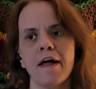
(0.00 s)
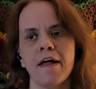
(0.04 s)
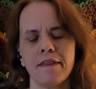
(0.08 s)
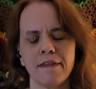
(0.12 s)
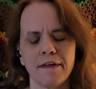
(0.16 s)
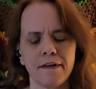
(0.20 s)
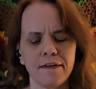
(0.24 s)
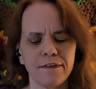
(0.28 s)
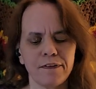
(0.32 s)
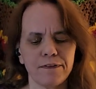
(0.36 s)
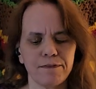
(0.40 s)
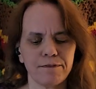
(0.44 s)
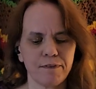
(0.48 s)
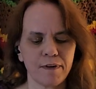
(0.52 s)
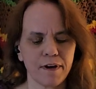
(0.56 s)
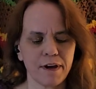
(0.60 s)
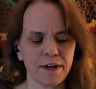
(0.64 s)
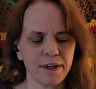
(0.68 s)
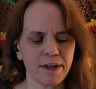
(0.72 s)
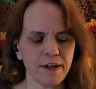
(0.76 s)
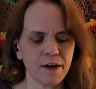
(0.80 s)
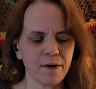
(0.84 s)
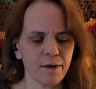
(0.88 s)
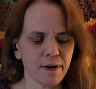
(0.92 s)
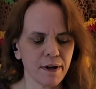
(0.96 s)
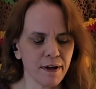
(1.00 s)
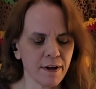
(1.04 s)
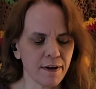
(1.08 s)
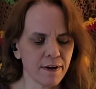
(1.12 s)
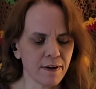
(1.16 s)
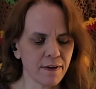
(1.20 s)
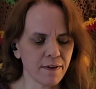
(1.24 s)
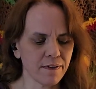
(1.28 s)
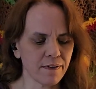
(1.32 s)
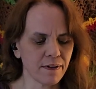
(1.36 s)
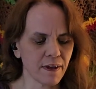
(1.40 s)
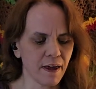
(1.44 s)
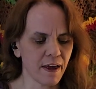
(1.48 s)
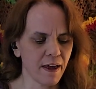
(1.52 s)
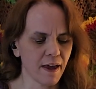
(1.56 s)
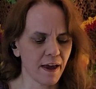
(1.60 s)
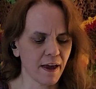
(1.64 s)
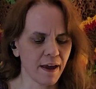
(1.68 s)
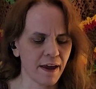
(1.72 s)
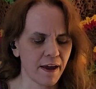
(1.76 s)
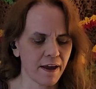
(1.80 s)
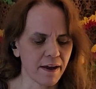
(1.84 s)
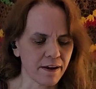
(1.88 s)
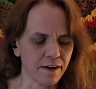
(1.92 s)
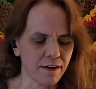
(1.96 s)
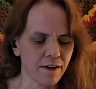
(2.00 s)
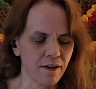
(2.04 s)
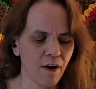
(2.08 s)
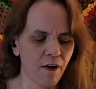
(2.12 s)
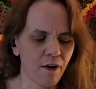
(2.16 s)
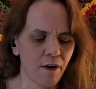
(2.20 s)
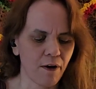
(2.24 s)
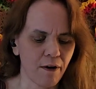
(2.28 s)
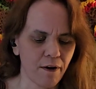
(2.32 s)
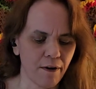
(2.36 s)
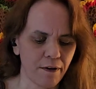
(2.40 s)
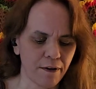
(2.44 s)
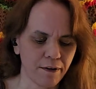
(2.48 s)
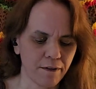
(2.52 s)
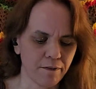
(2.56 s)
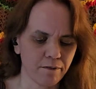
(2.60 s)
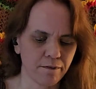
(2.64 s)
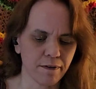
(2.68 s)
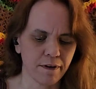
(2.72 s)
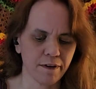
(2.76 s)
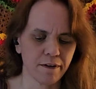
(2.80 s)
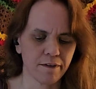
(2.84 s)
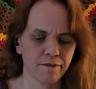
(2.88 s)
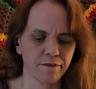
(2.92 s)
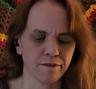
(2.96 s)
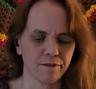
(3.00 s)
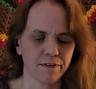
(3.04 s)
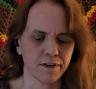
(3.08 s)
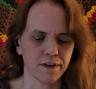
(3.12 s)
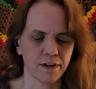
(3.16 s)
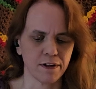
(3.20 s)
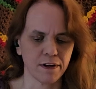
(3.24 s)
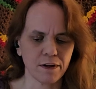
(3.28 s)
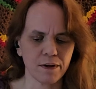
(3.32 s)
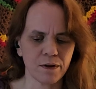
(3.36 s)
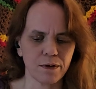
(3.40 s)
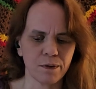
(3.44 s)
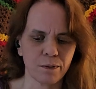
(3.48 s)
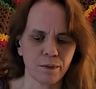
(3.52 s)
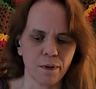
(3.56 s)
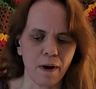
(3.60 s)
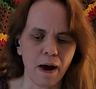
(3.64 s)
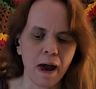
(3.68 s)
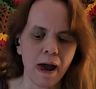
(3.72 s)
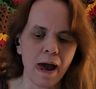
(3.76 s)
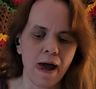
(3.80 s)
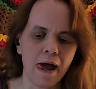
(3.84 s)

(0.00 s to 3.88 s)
This video is a yarn review.